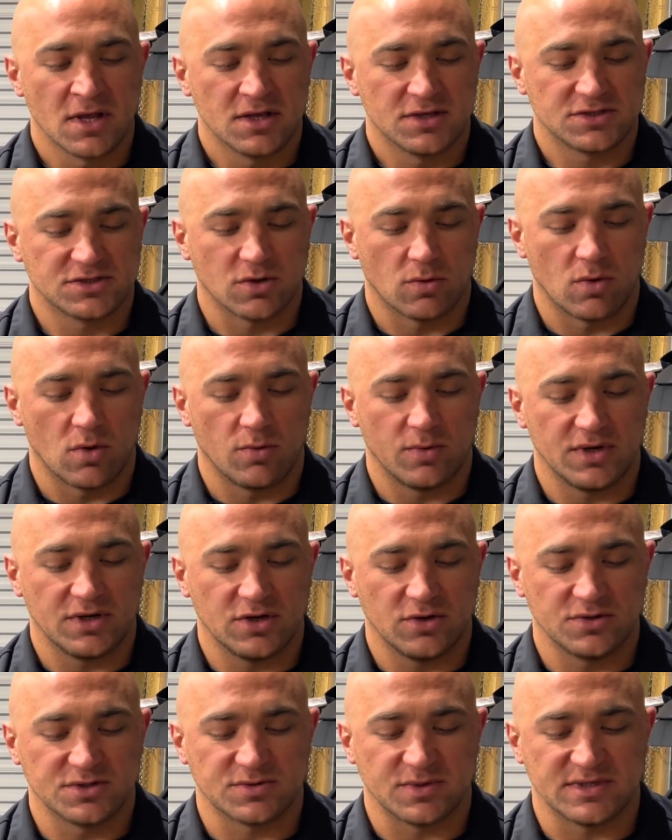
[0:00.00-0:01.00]
So what we
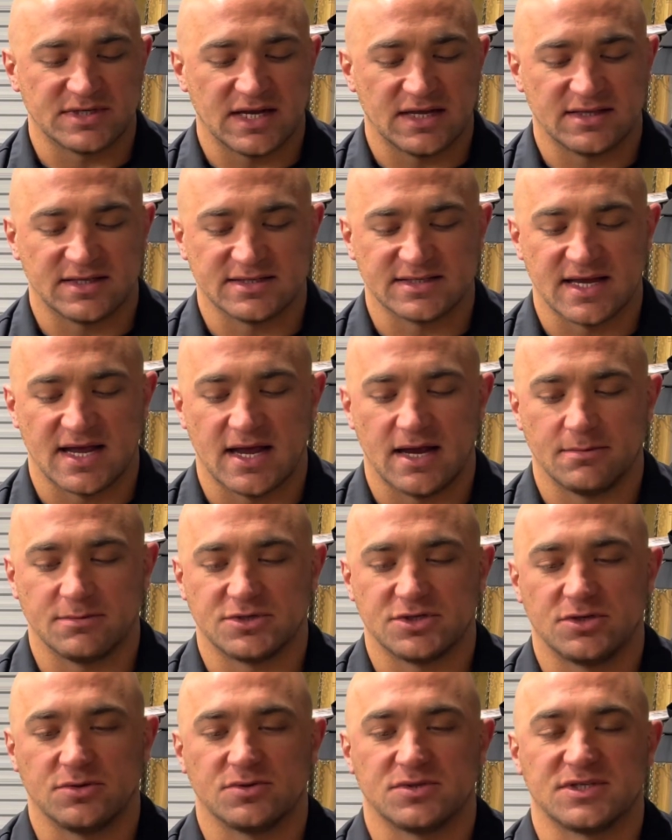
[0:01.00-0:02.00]
do is we take the time
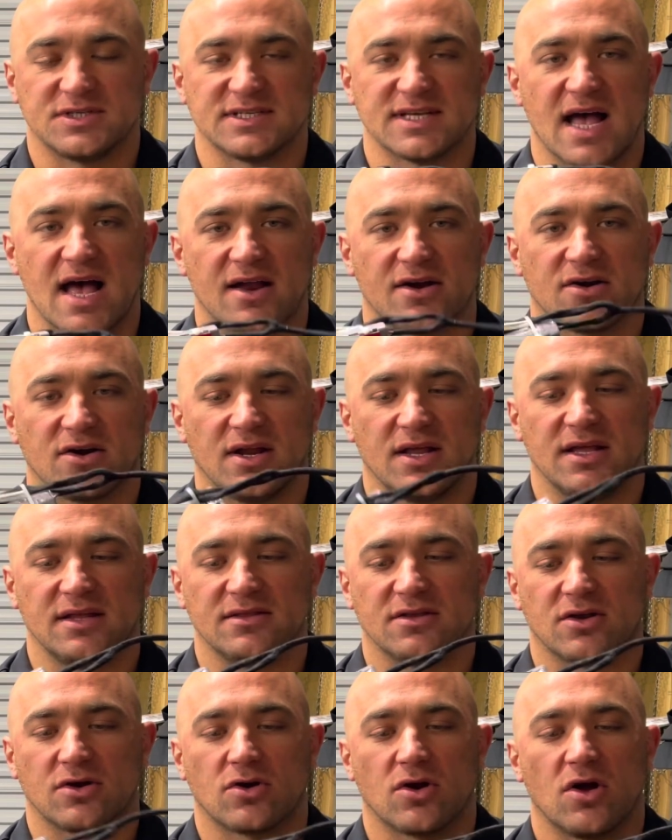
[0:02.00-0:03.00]
to solder
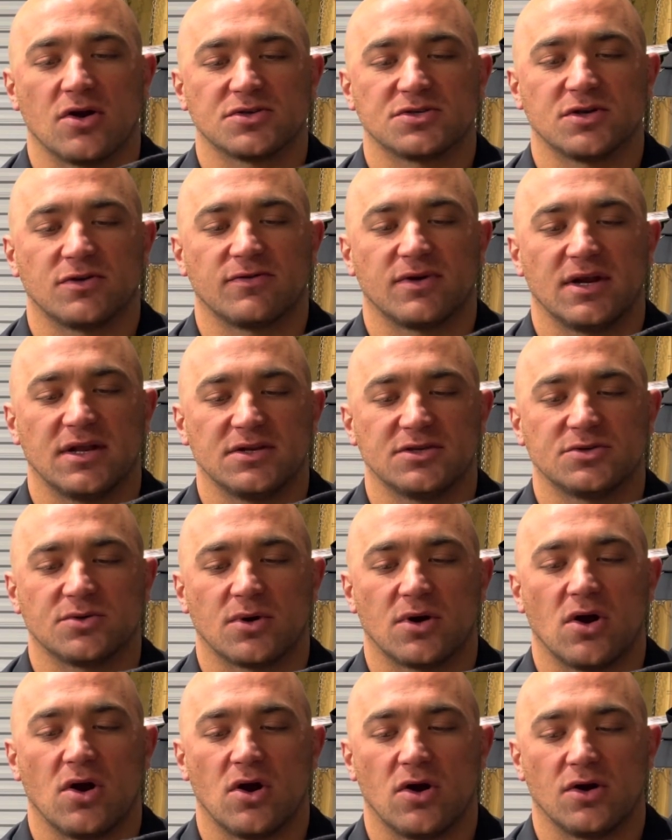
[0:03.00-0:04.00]
in the crossover into
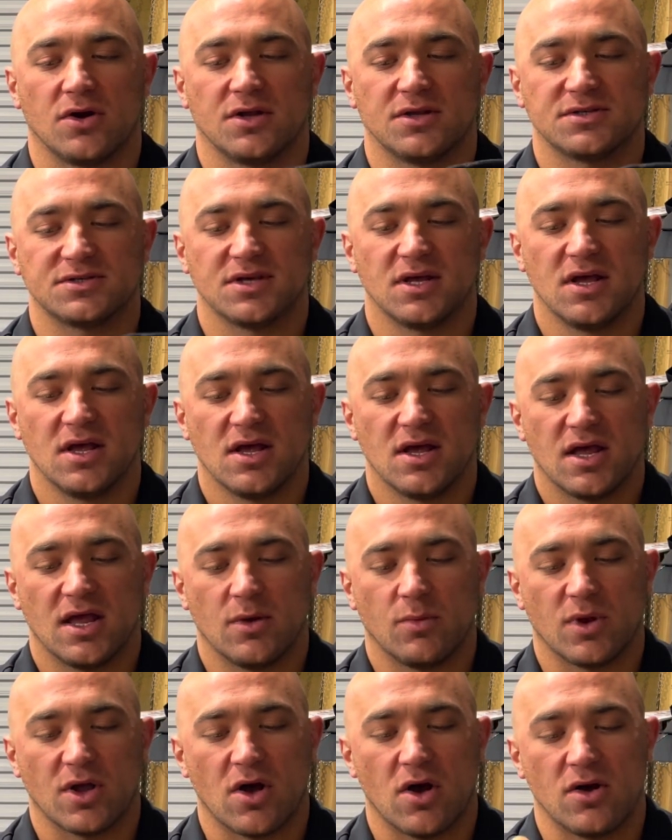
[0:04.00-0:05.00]
our harness,
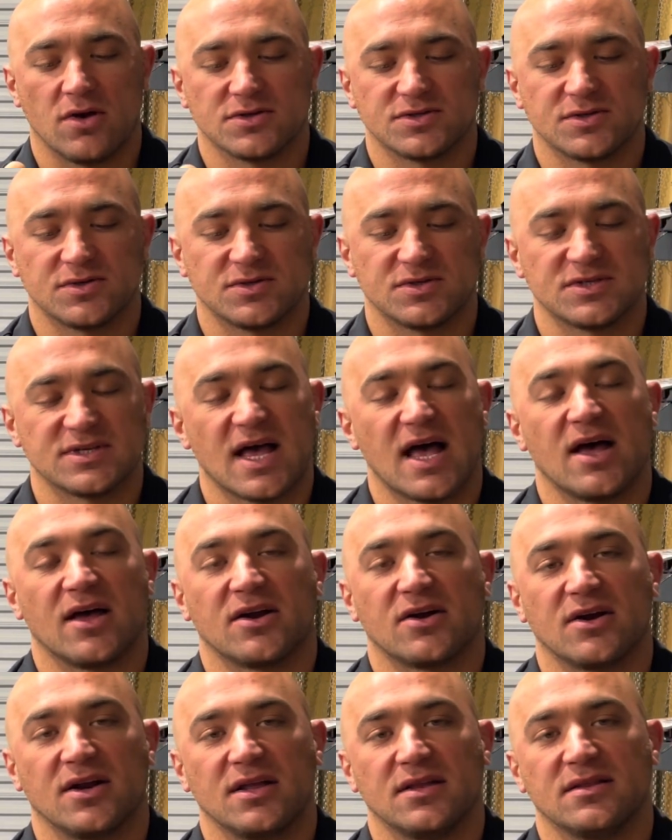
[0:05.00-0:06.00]
and we also
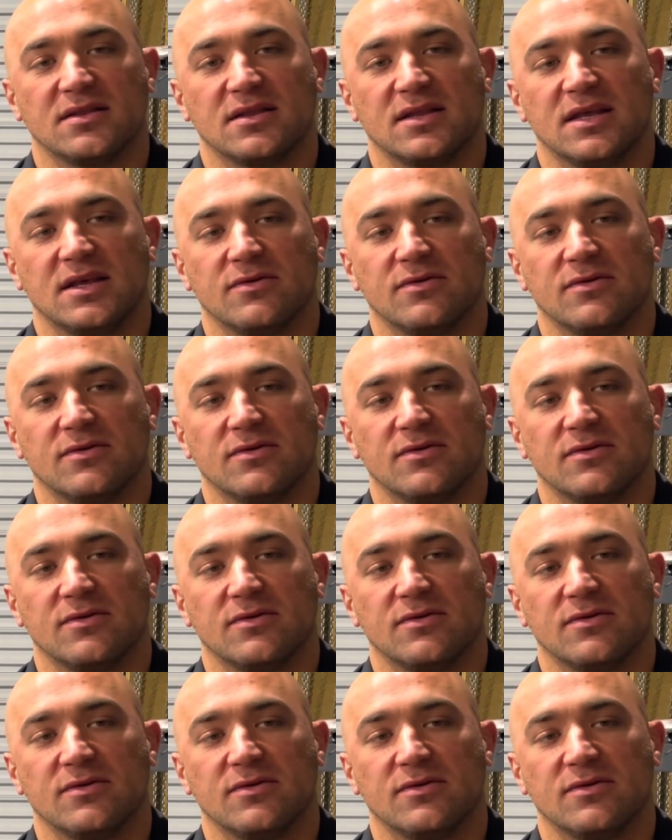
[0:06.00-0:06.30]
solder in the